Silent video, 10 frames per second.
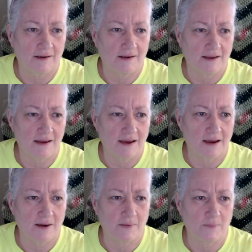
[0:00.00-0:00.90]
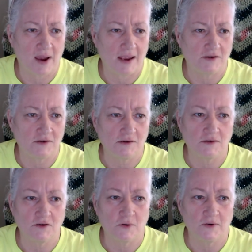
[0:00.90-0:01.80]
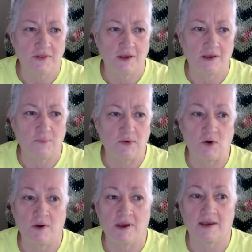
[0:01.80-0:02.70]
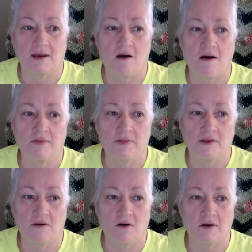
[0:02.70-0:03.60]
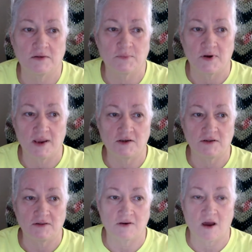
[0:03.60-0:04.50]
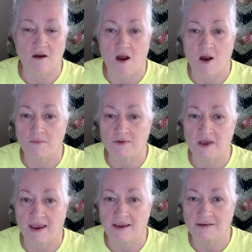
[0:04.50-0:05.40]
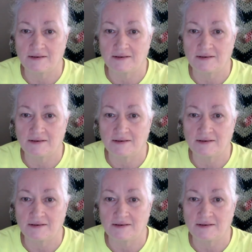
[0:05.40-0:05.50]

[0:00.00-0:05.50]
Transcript: by Dorothy Buick on the yarnspirations.com site.